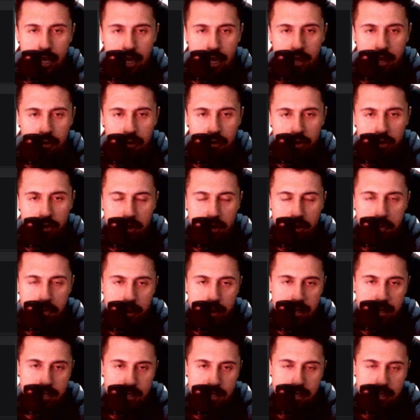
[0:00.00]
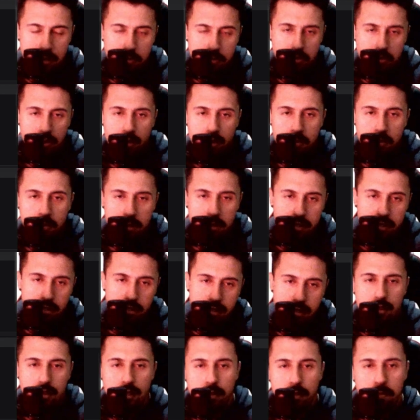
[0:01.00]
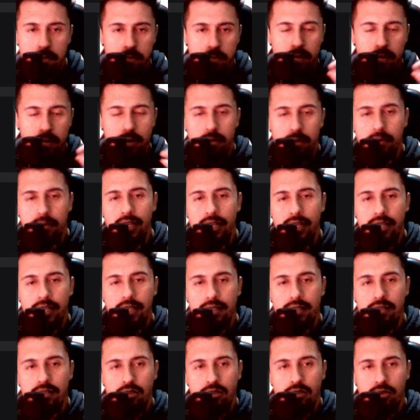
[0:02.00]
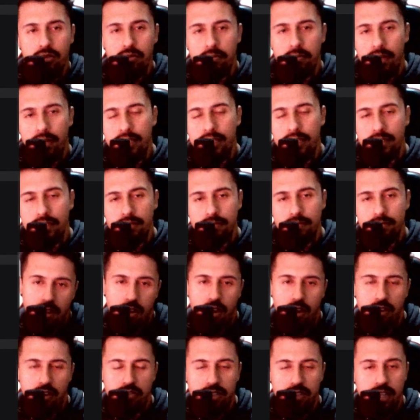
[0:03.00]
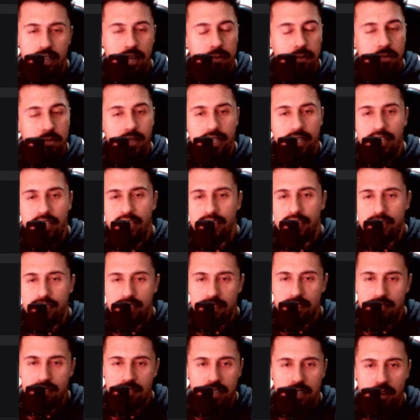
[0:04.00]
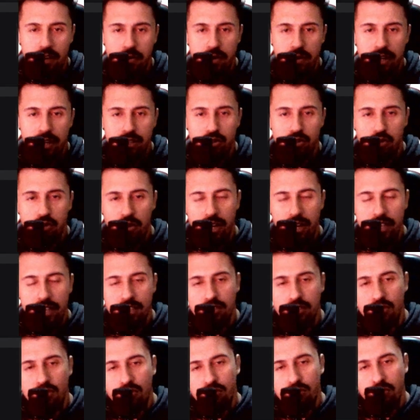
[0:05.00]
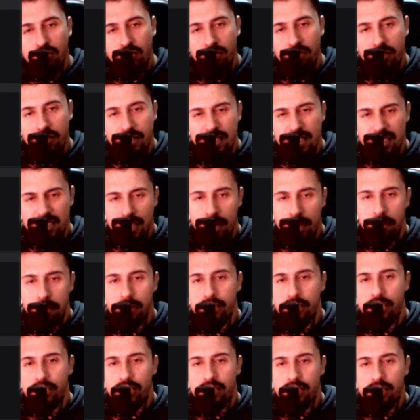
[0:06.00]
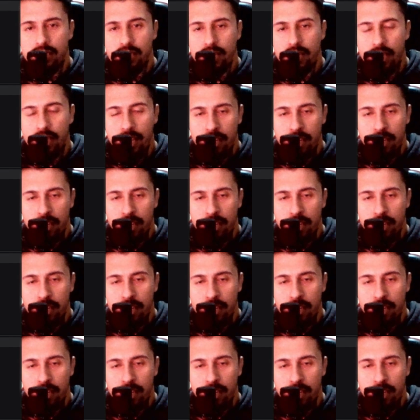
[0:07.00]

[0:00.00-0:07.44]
And we're gonna pass as a parameter the public domain of the application that we are trying to establish a